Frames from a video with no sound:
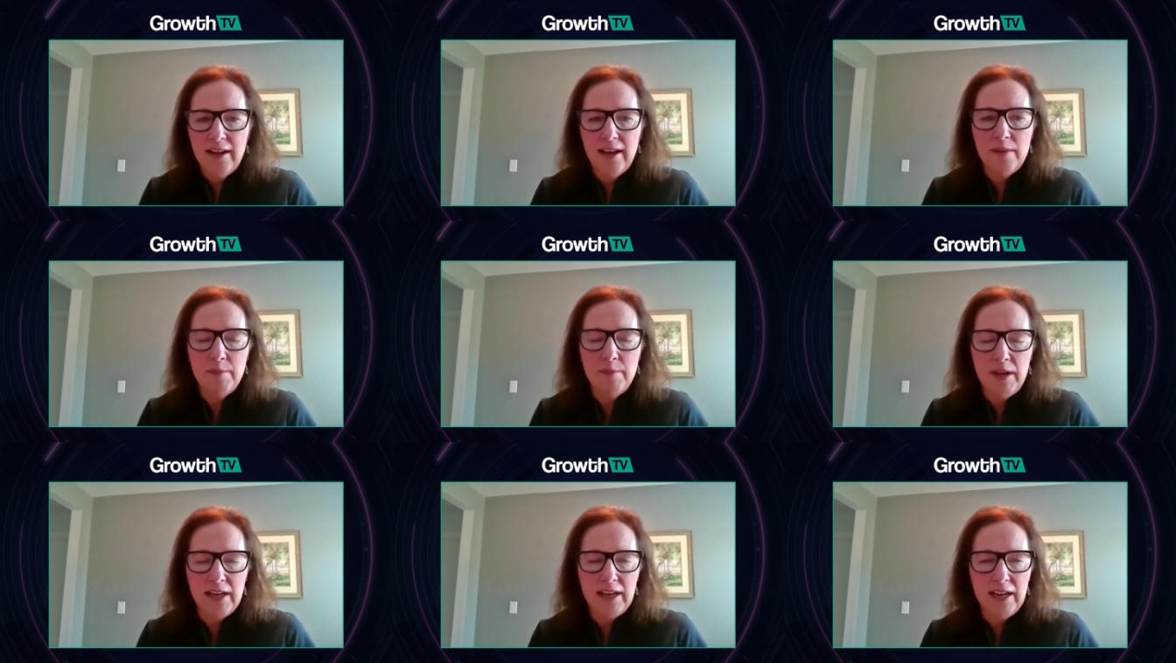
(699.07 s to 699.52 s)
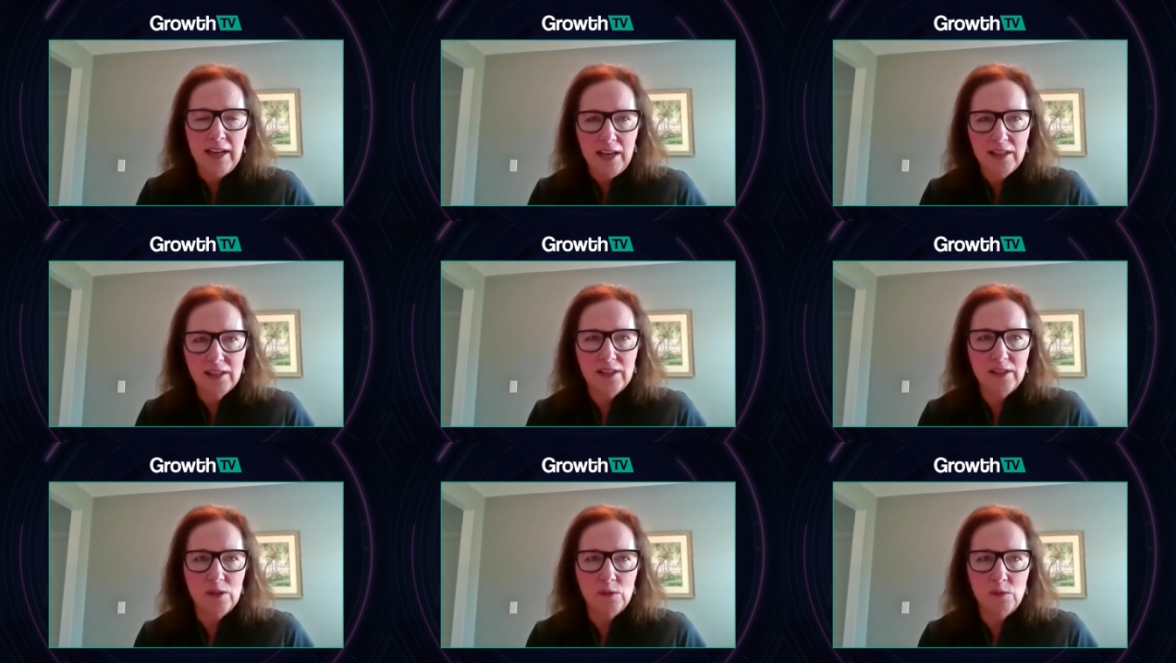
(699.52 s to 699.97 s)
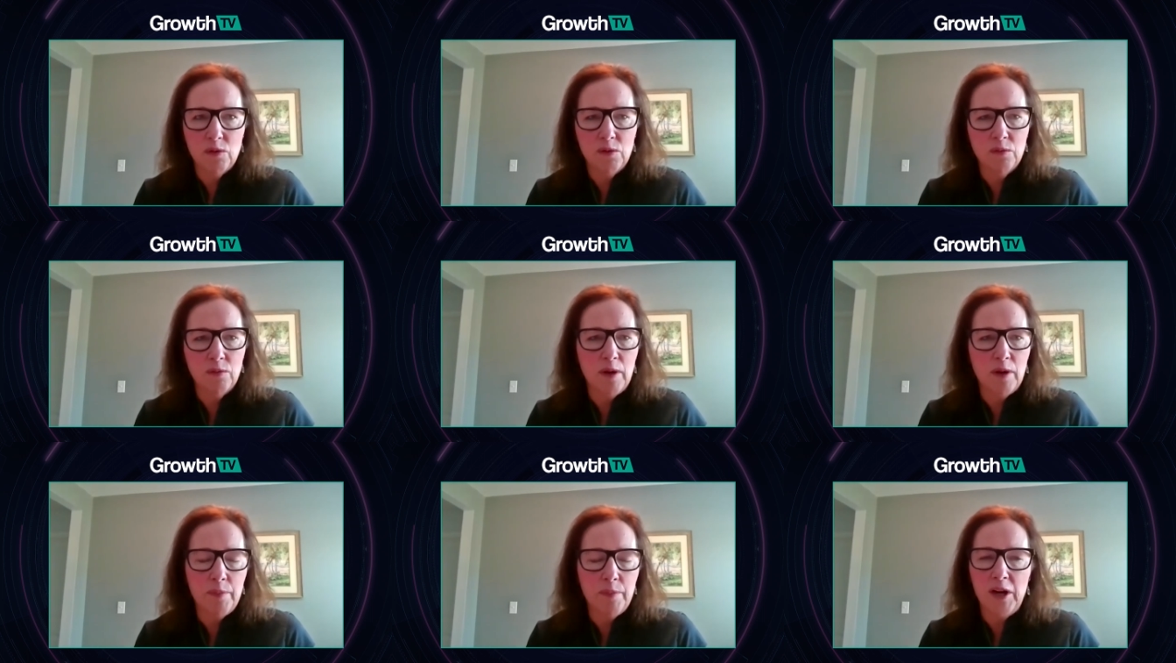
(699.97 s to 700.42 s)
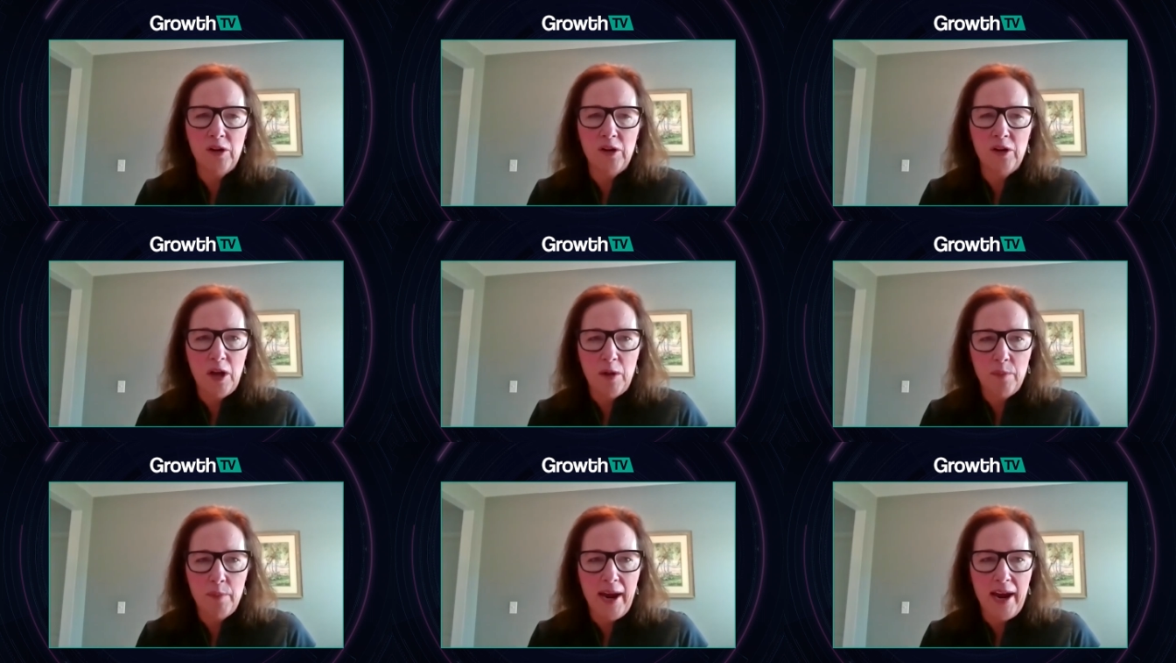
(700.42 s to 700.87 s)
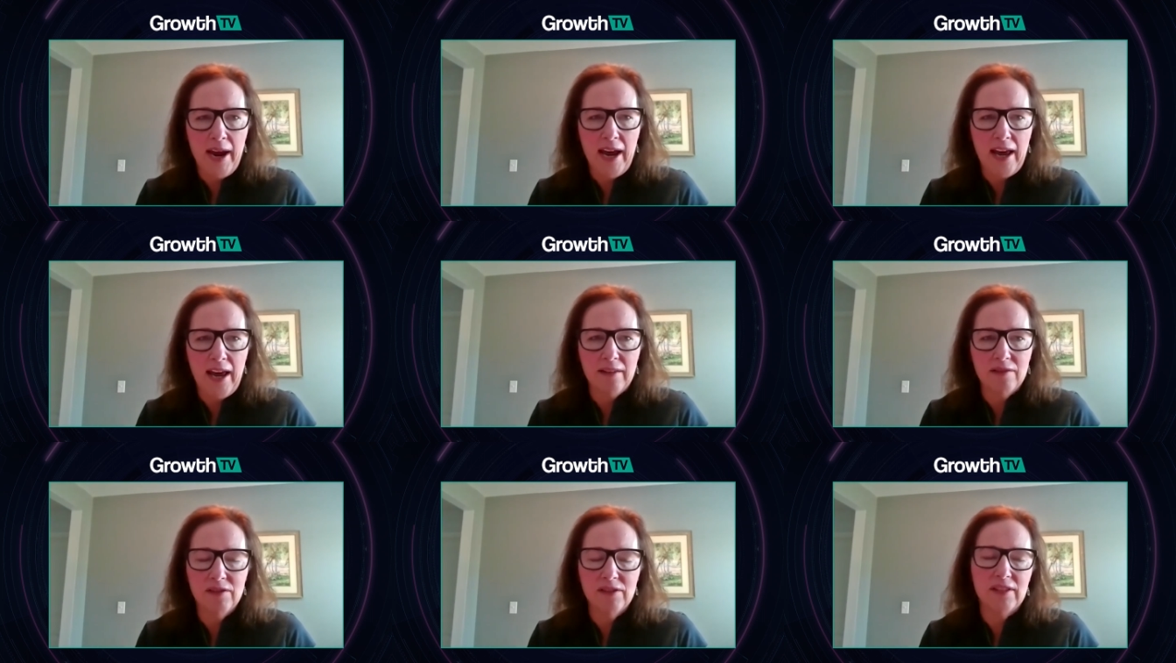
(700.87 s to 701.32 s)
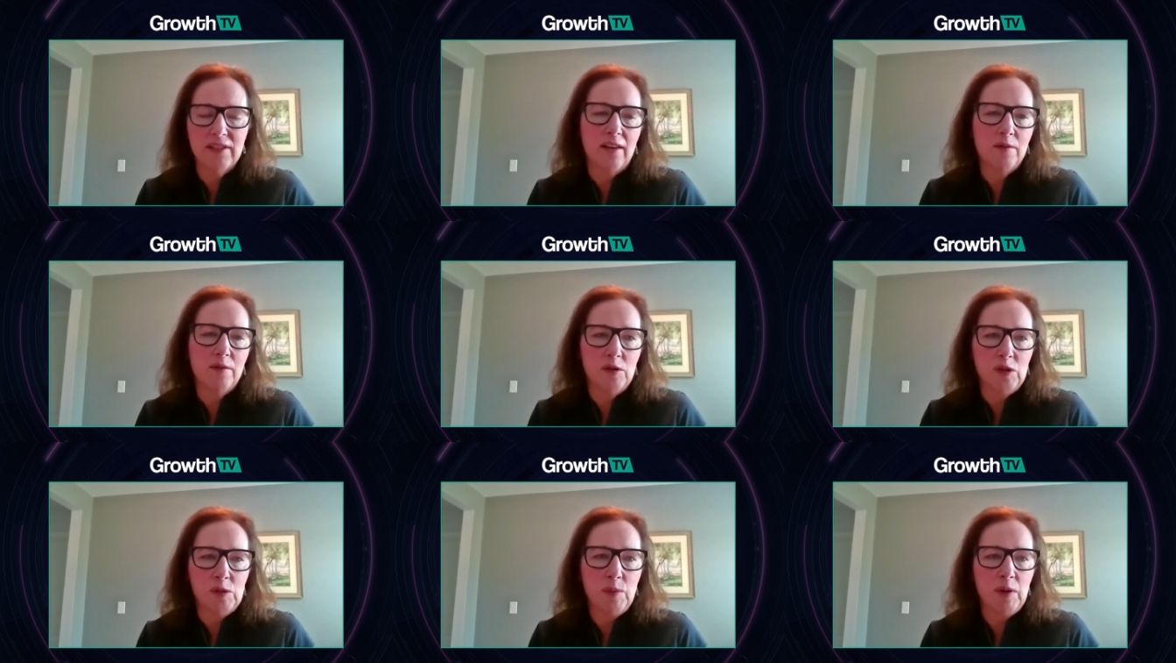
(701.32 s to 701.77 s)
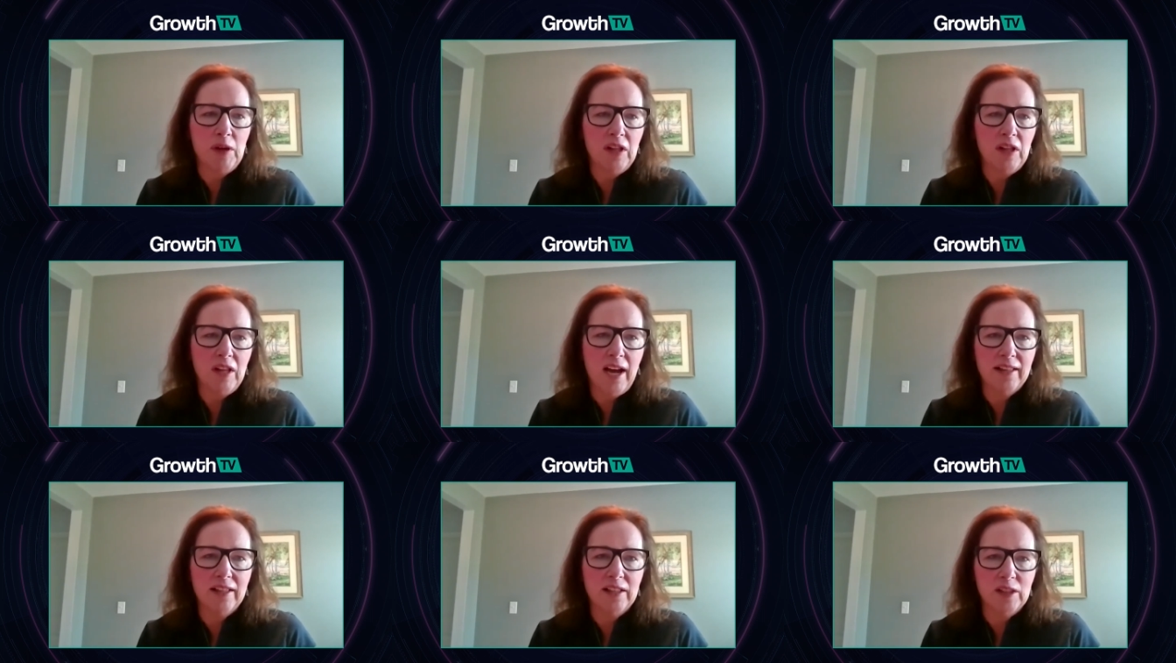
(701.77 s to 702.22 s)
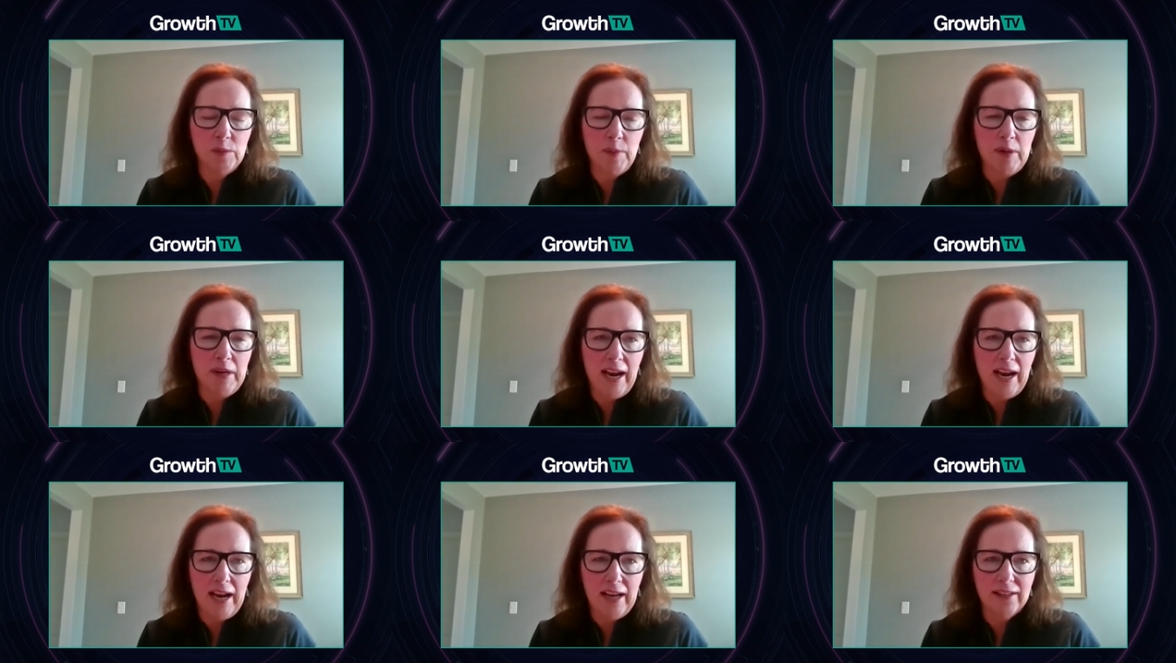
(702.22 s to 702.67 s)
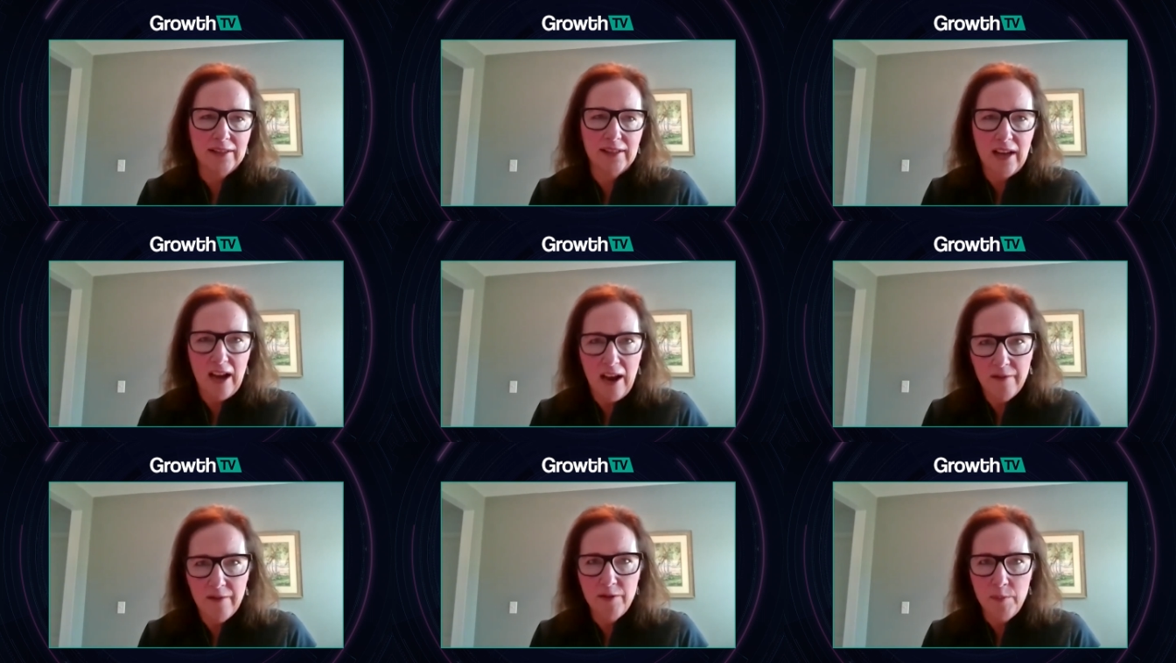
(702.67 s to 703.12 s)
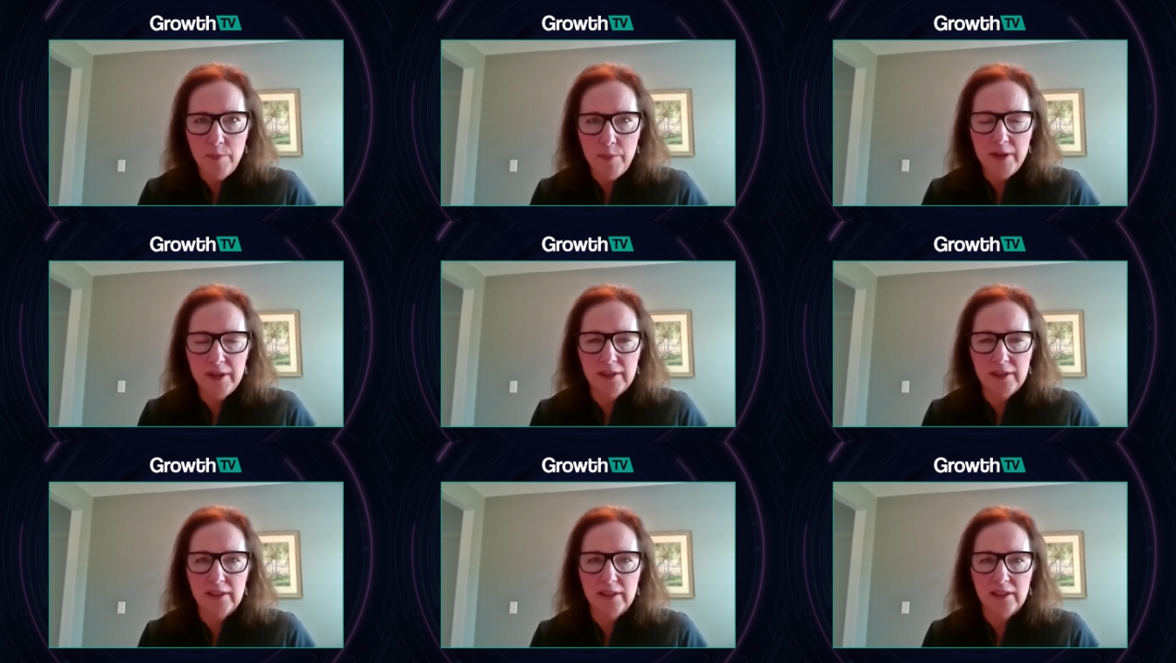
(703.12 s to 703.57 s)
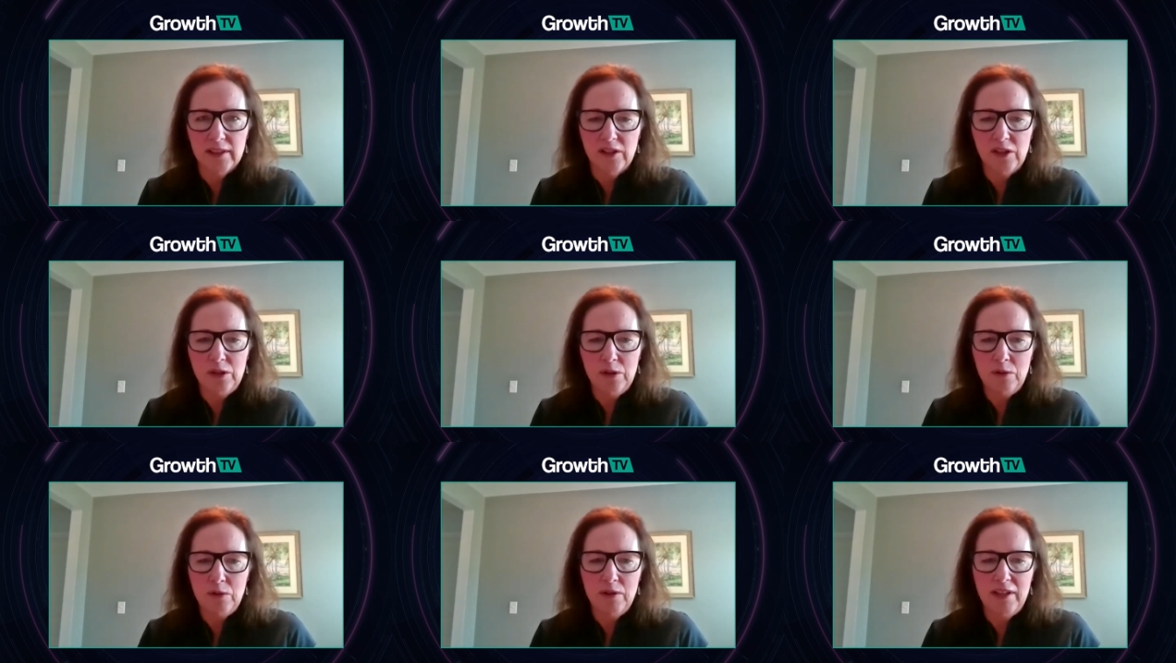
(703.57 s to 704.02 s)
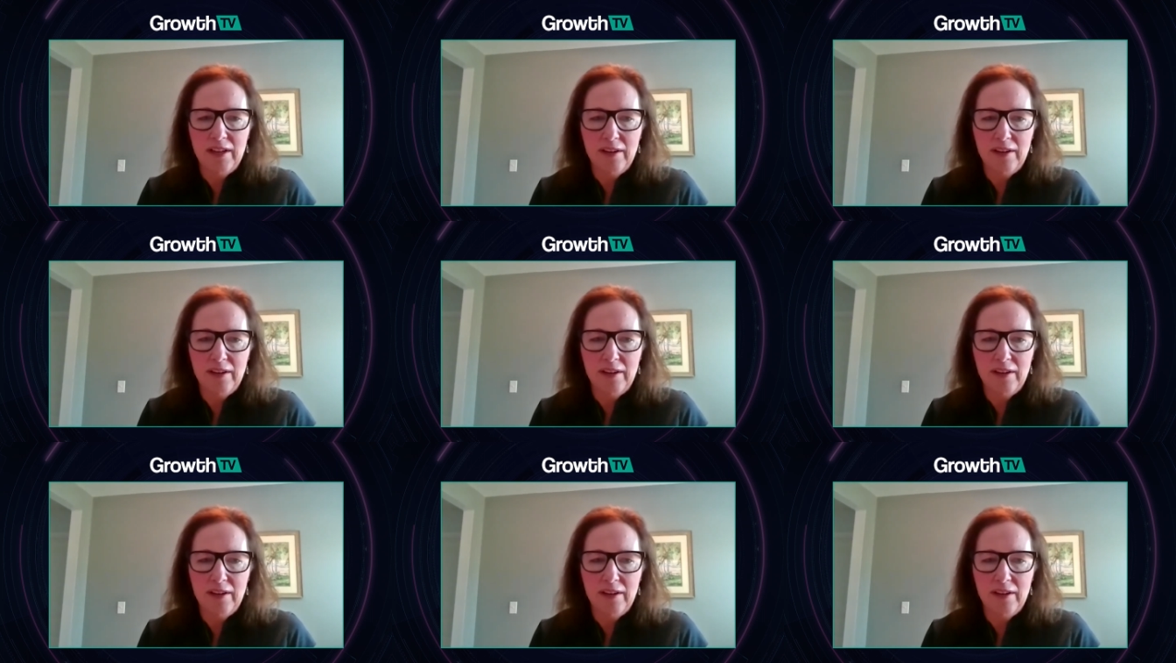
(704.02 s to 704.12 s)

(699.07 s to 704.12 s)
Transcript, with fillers: in many cases we'll run parallel paths and there's been a lot that's been asked of the business to